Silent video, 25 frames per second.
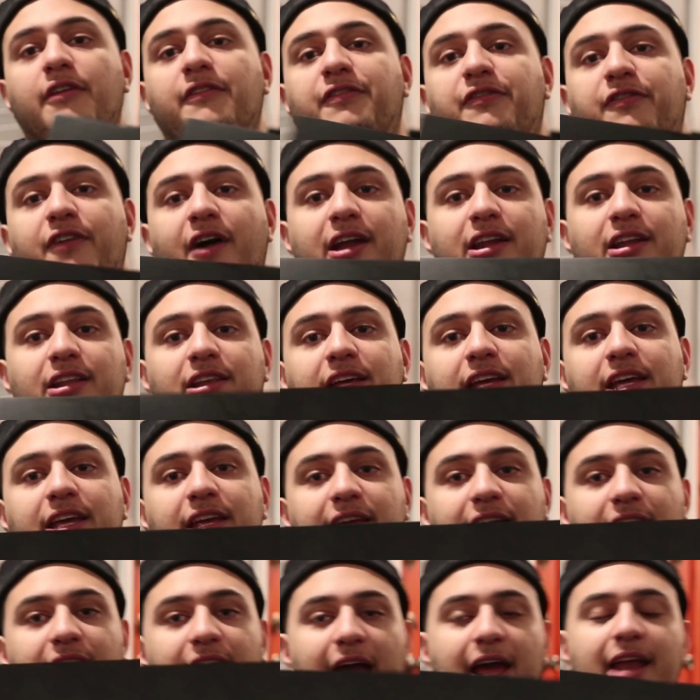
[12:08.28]

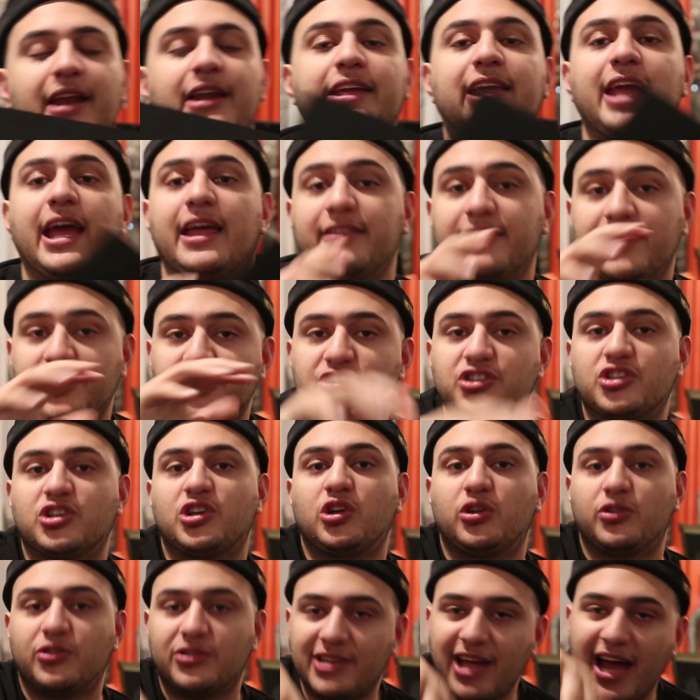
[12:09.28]
finally, and again, this
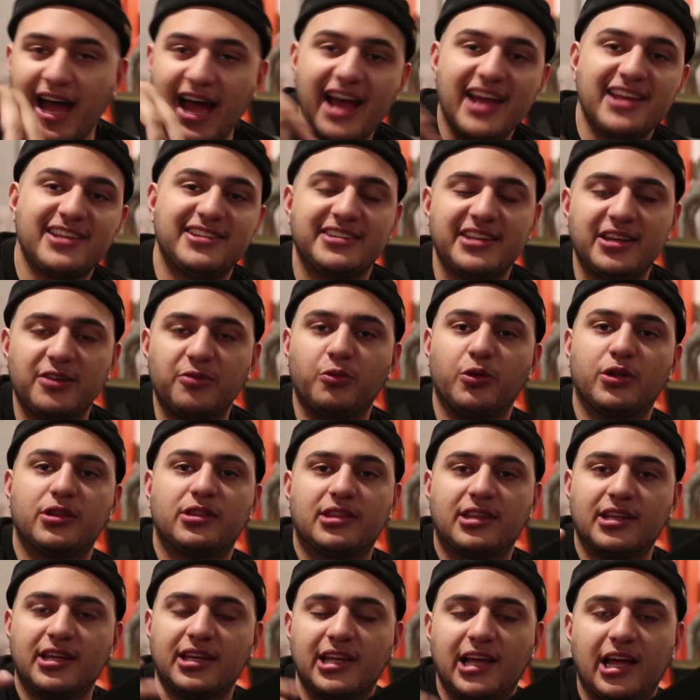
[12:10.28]
ties in with
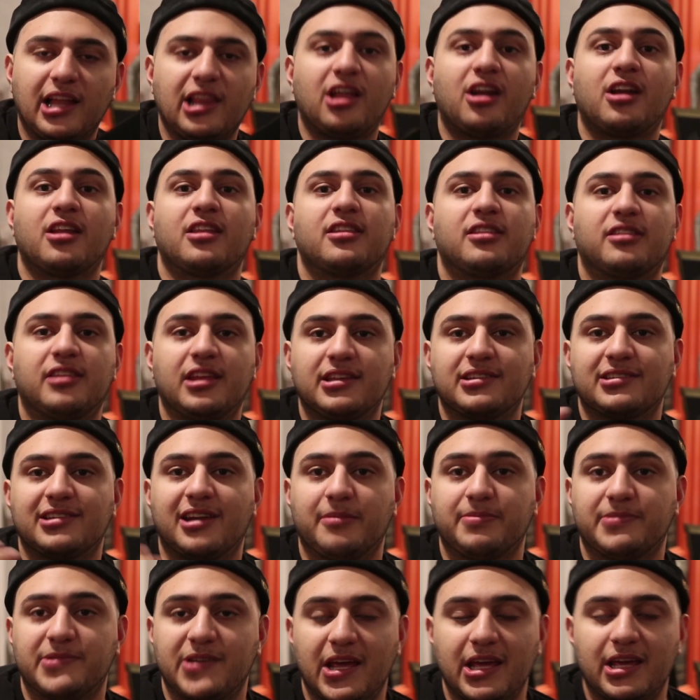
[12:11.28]
a lot of the things that
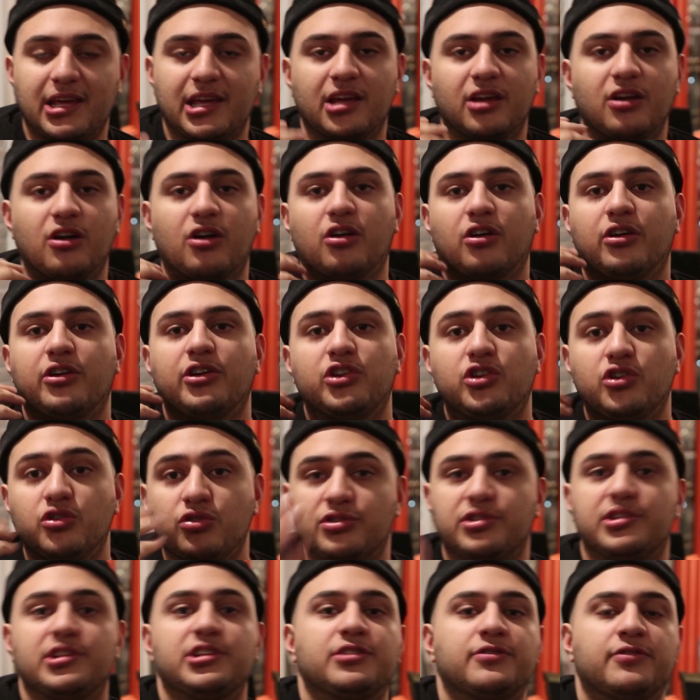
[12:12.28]
I'm taking are
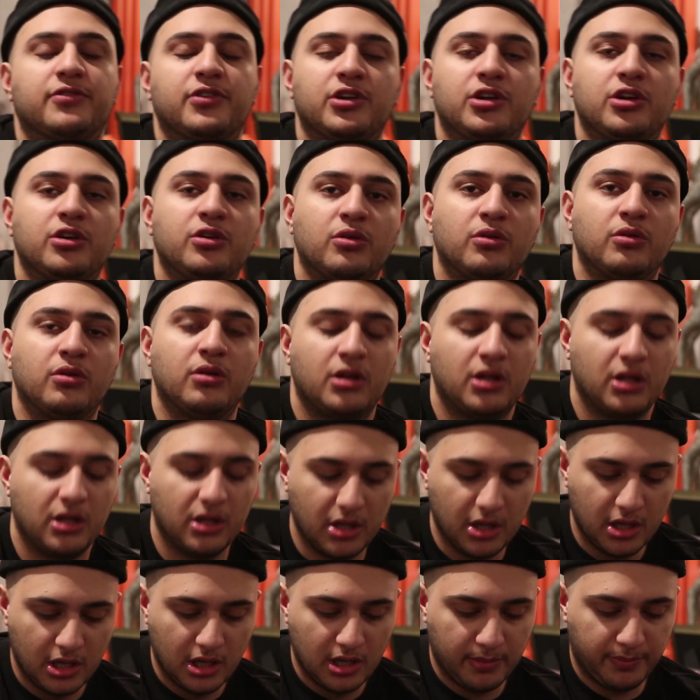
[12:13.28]
useless for you,
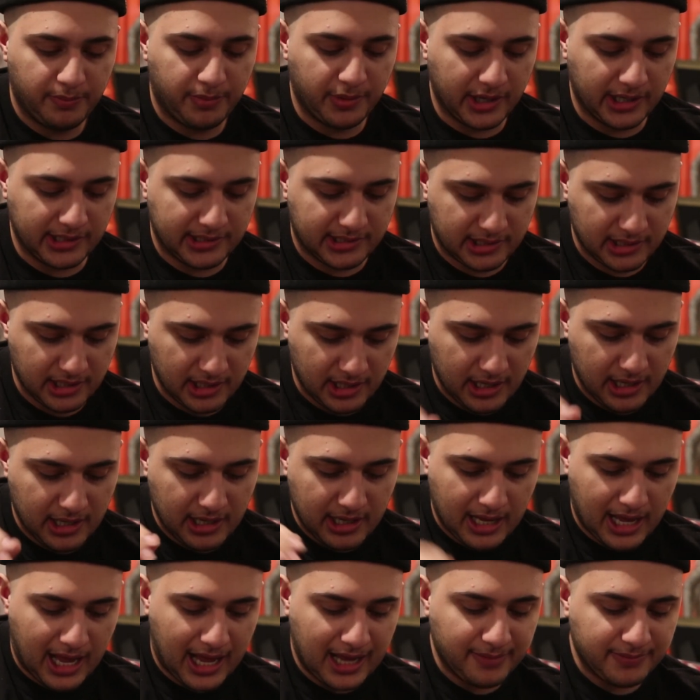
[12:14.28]
but
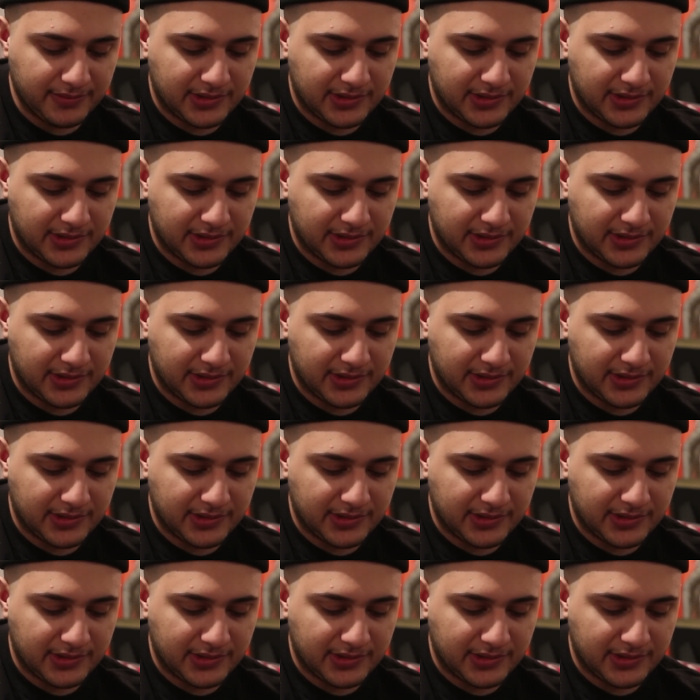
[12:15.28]
I'm